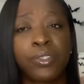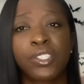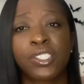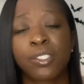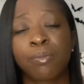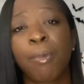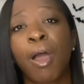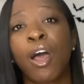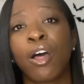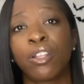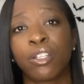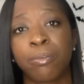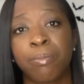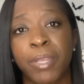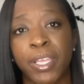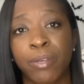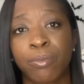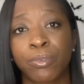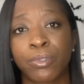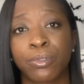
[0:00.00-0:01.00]
smaller
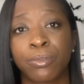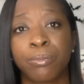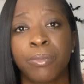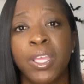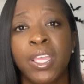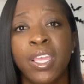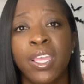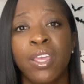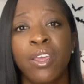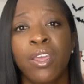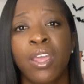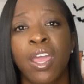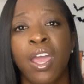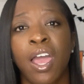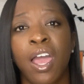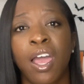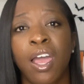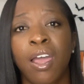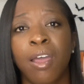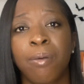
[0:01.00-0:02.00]
bedroom.
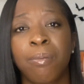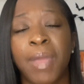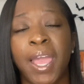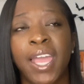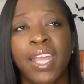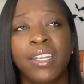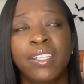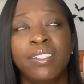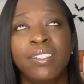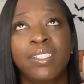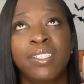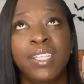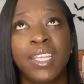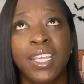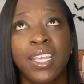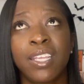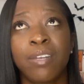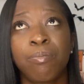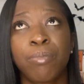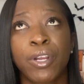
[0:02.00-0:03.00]
I
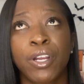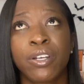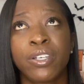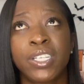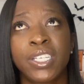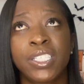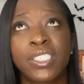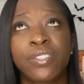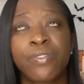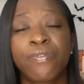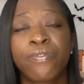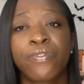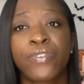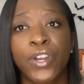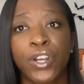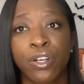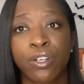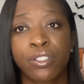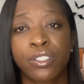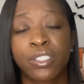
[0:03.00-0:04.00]
did burn this
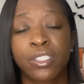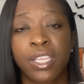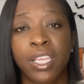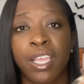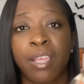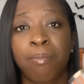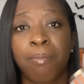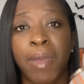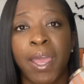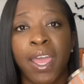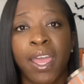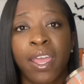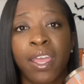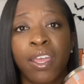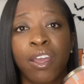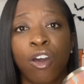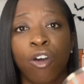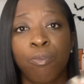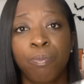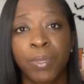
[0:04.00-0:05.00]
first in my
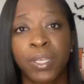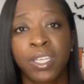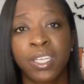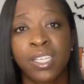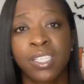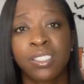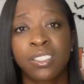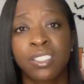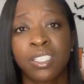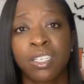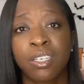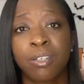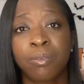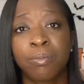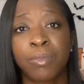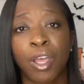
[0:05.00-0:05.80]
open concept.